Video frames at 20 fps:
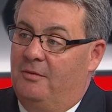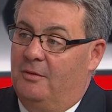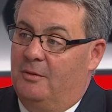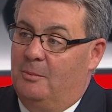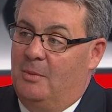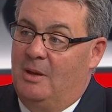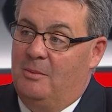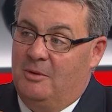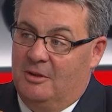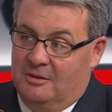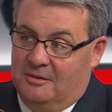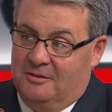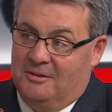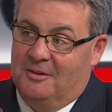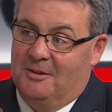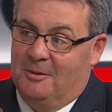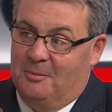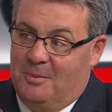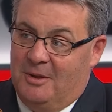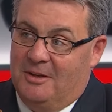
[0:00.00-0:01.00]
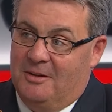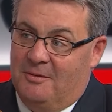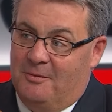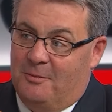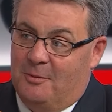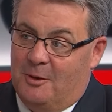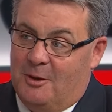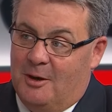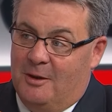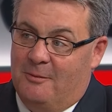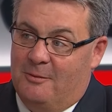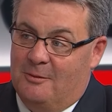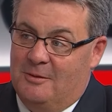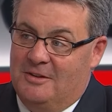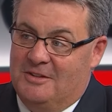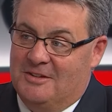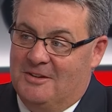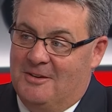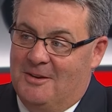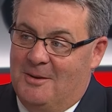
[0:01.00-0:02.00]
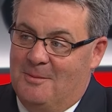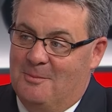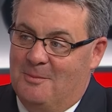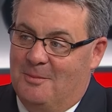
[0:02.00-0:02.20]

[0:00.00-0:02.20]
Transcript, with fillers: maybe a little bit of recovery time.